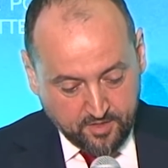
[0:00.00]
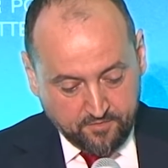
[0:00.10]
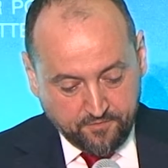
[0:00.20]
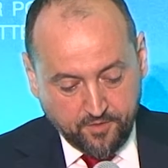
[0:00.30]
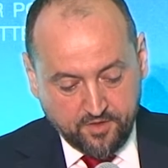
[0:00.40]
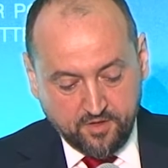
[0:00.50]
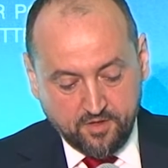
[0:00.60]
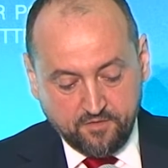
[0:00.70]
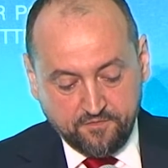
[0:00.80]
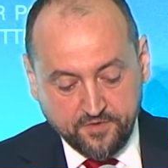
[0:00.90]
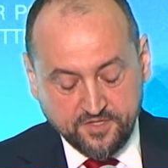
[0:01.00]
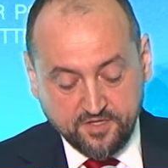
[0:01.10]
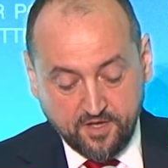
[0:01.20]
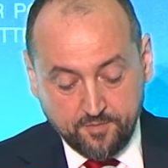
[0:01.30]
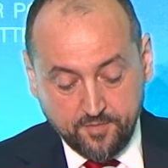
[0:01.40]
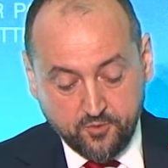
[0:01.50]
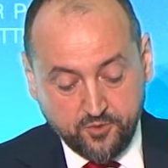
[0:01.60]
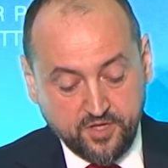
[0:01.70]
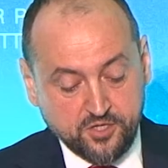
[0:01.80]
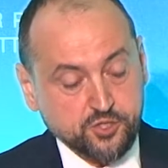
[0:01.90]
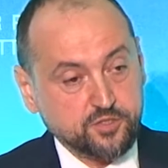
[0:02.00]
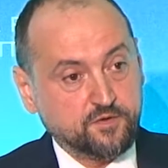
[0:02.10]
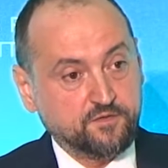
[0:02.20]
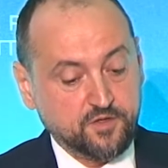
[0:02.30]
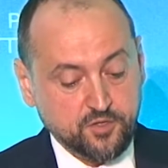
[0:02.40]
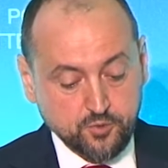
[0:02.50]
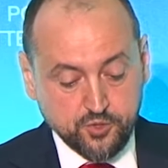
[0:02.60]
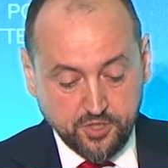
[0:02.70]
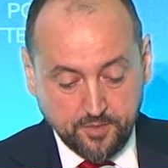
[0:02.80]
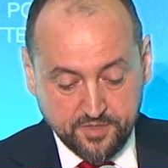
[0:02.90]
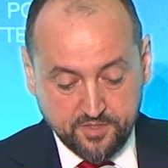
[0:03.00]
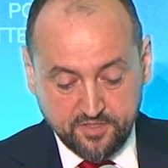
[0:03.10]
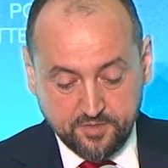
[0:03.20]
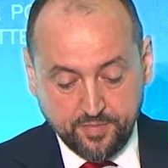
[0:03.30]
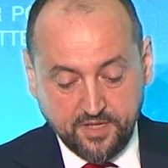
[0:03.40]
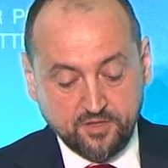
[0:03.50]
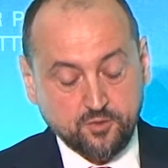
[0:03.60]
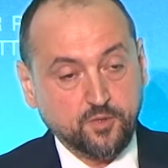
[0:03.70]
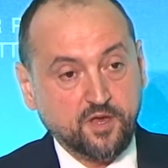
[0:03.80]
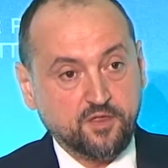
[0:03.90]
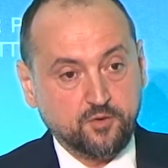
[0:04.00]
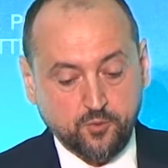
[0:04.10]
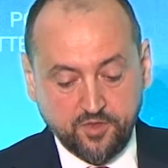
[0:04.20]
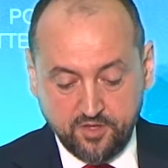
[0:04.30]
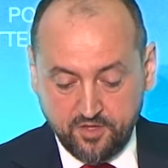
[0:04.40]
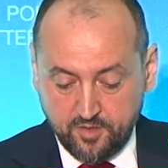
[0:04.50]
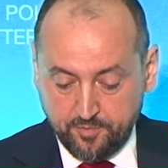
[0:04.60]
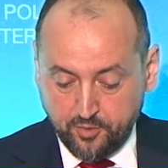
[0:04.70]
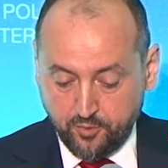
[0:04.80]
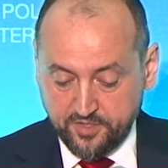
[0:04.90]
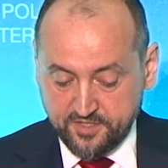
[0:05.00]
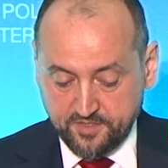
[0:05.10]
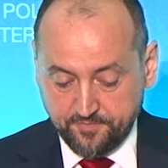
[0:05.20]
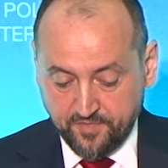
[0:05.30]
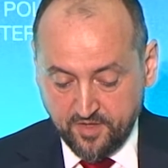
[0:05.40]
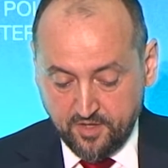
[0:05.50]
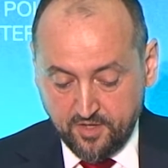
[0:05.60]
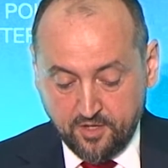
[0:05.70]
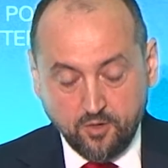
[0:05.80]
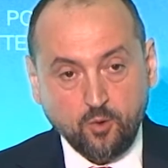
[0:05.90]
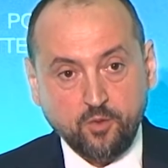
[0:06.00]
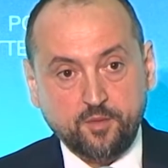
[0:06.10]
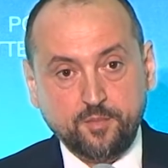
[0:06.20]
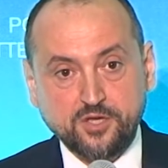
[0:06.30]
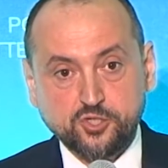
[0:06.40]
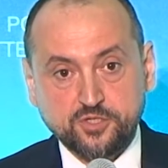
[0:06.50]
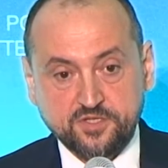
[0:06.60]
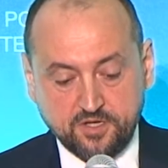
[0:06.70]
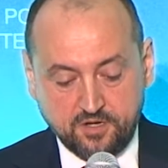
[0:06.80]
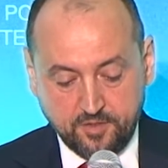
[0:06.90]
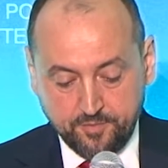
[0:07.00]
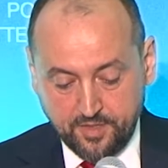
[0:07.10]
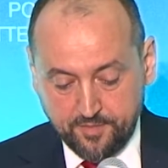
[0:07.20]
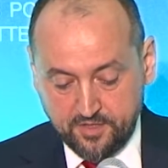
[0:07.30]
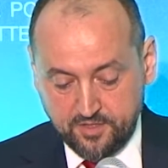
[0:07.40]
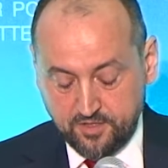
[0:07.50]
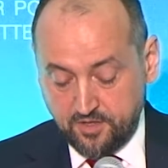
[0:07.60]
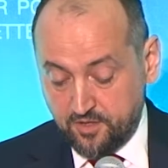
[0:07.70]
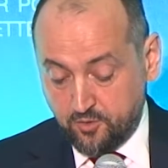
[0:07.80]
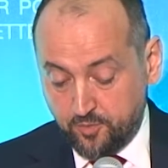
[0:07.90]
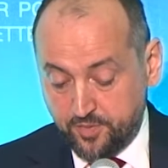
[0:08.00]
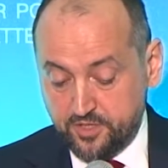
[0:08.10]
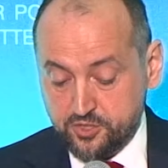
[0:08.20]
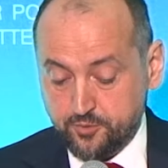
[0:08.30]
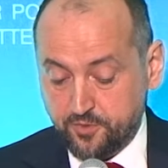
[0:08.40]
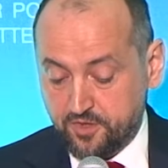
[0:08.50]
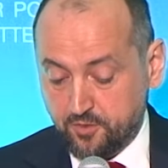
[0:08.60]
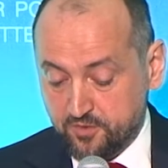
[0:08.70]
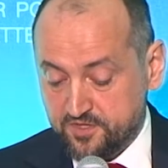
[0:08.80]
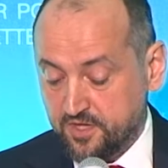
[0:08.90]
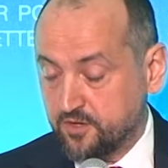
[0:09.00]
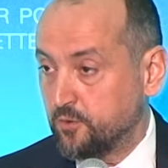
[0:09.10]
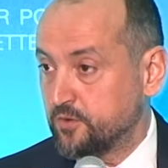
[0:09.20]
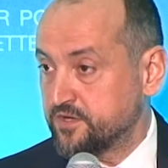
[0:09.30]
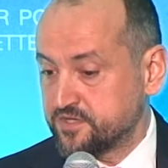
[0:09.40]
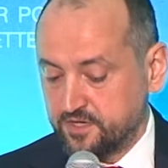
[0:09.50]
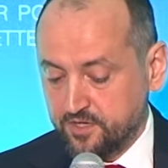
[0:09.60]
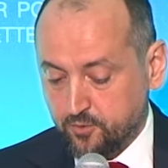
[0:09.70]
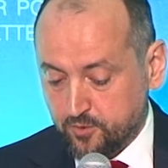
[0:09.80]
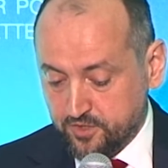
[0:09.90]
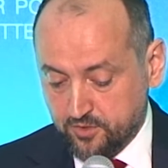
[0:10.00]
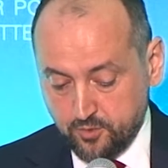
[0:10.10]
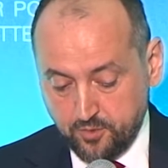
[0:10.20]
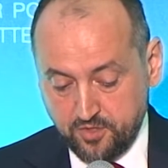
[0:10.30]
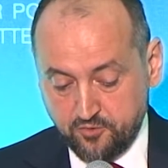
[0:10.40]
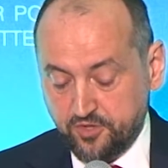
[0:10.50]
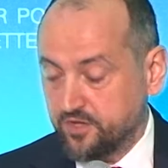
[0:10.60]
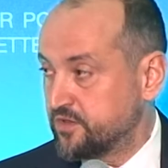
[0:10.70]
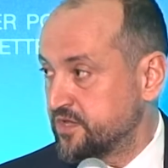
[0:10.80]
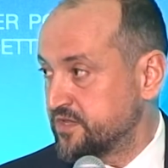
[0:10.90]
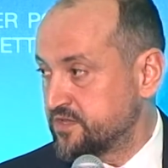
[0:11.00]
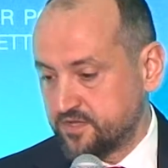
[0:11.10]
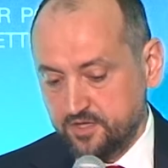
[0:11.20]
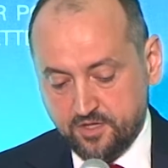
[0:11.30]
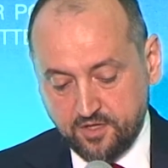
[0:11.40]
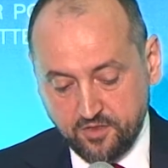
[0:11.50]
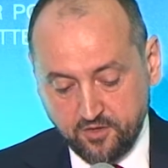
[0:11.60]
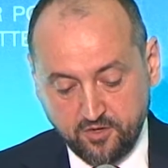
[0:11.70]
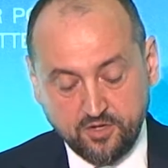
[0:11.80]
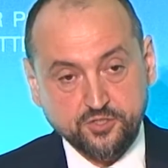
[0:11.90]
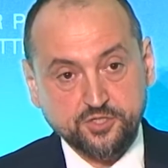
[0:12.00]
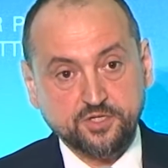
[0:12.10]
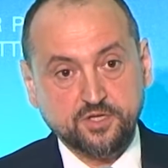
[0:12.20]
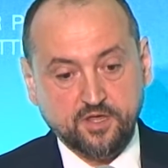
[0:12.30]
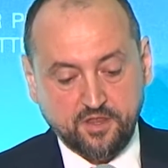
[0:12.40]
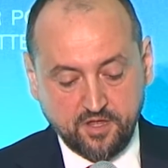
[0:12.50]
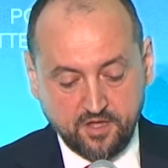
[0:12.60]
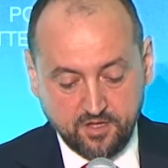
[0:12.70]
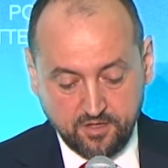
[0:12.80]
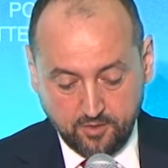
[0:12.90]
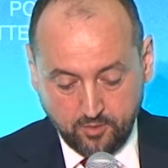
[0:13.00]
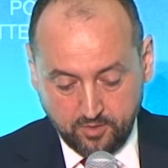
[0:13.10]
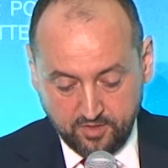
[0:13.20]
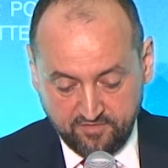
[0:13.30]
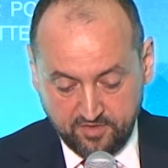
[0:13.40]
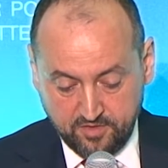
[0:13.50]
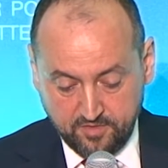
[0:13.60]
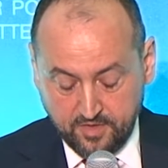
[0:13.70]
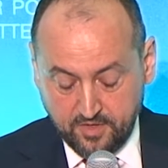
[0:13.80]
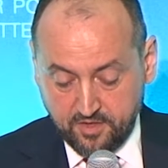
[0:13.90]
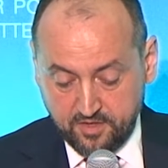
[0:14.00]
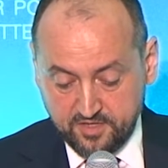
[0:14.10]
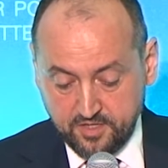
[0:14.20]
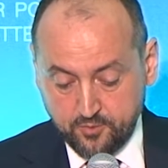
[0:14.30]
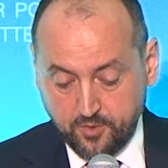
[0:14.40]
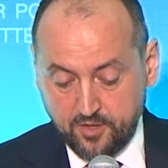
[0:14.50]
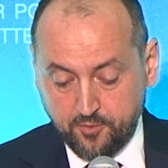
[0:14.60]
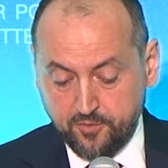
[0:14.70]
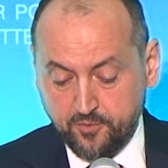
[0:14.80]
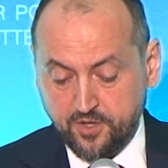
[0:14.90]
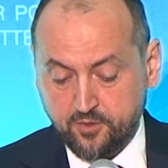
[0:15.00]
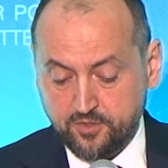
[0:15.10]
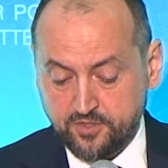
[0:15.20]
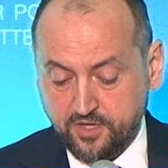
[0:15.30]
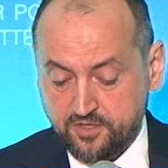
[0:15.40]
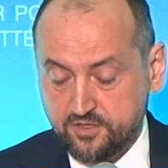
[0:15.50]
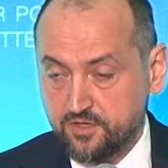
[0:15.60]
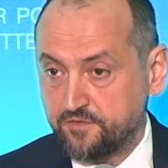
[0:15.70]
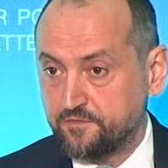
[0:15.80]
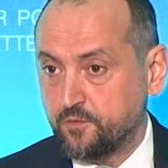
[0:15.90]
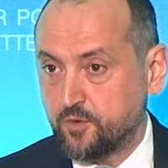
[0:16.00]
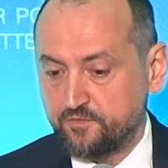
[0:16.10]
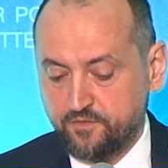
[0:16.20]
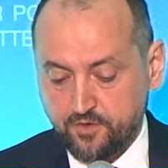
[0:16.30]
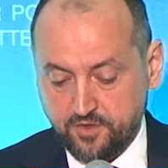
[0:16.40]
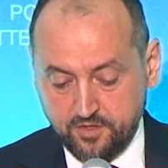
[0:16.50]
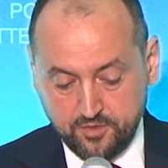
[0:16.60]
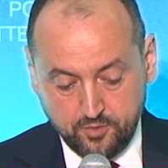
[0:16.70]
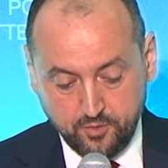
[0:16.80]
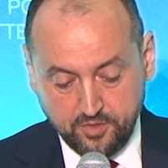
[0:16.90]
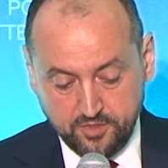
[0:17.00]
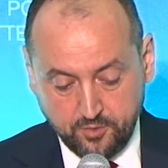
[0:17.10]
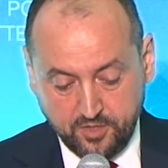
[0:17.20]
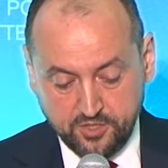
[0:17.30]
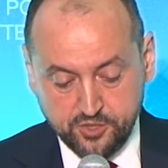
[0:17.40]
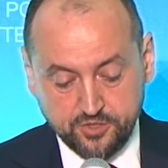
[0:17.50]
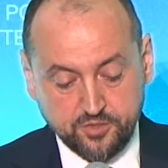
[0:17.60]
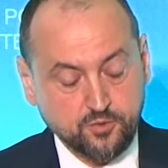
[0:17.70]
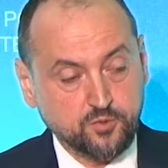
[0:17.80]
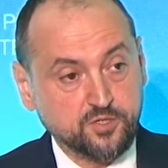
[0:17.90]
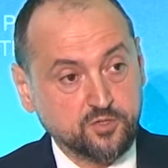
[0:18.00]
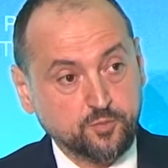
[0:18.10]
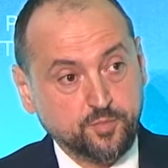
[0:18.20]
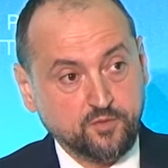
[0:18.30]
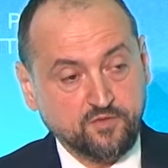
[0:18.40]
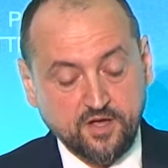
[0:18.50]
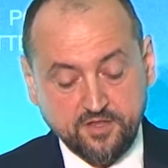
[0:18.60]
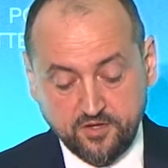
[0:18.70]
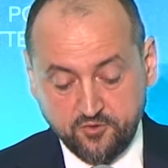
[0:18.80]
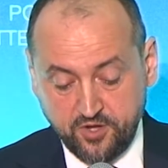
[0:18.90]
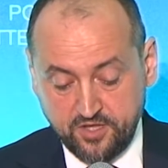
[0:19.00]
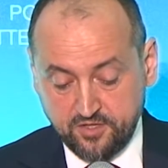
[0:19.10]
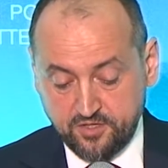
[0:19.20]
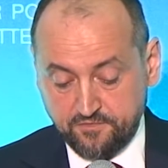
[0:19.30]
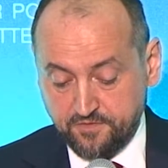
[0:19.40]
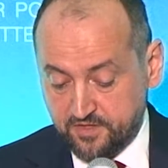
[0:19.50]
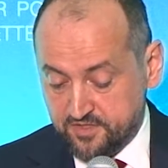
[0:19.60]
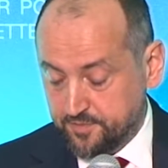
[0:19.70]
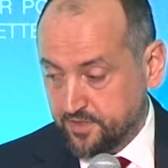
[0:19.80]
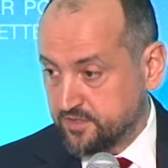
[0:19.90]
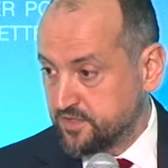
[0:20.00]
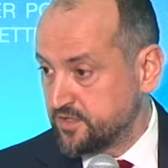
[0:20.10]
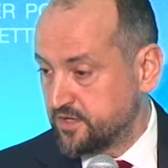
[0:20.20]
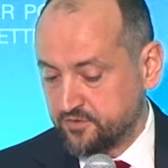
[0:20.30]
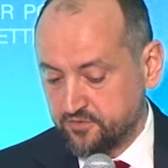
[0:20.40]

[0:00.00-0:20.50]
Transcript: For the first time, creation of the new jobs is planned together with the employers. All the measures are implemented in the cooperation with all stakeholders and according to the real needs in the country at the local level. This is why we conducted a reform for the dual education in order to provide a greater flexibility and